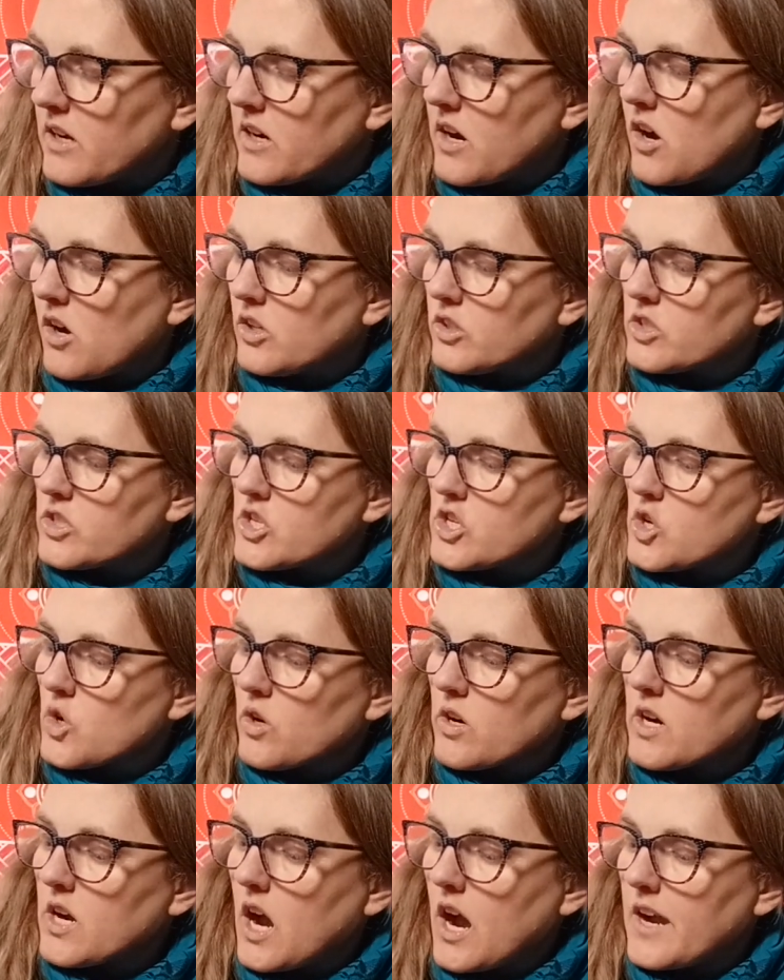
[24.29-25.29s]
called
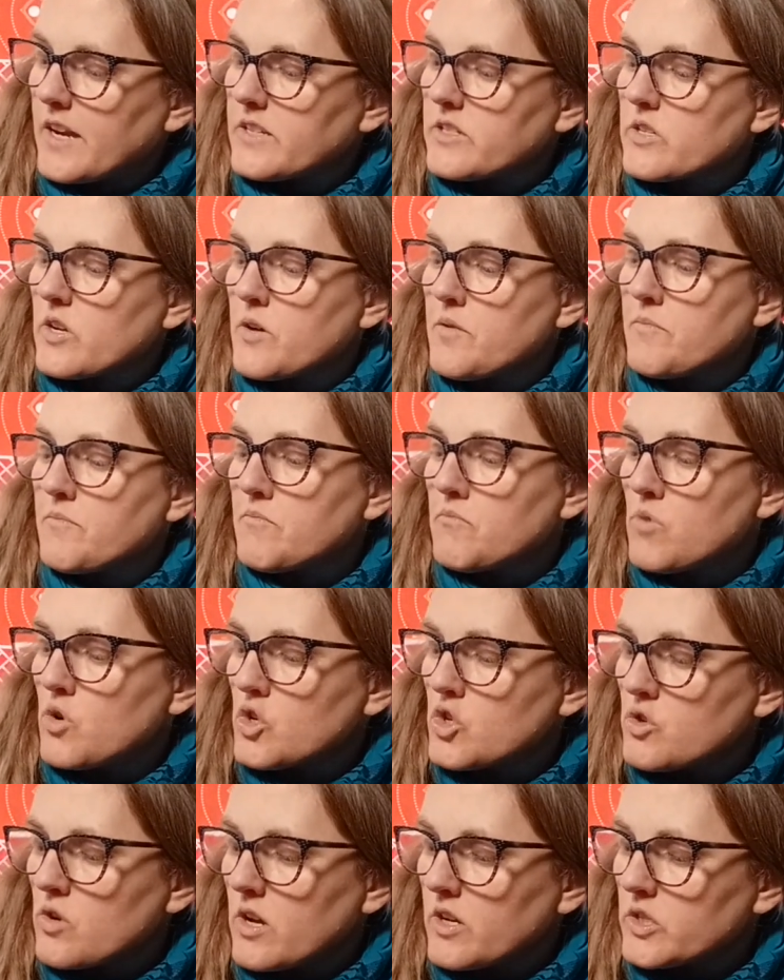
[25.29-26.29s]
Your Guide to
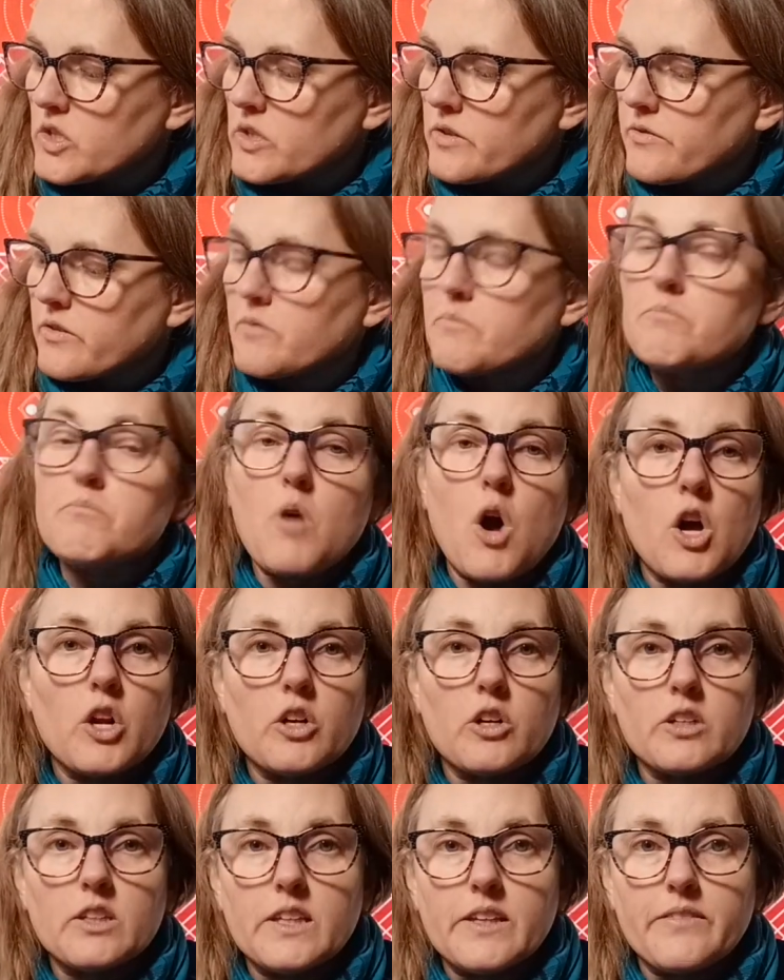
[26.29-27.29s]
Mudras for
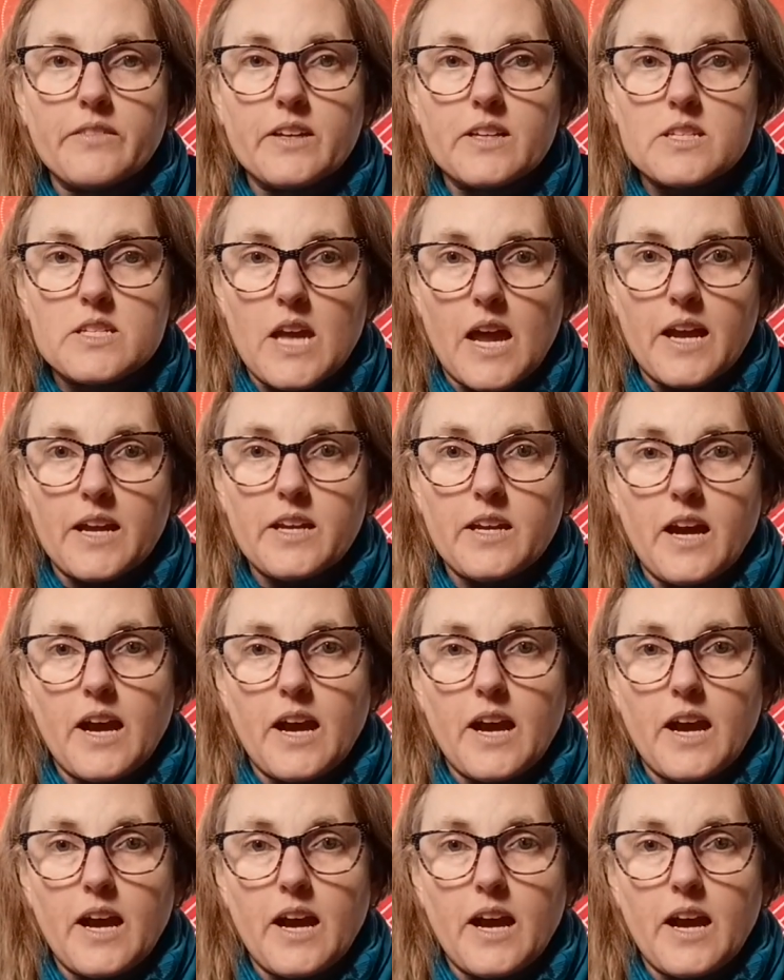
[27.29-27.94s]
Modern Living deck.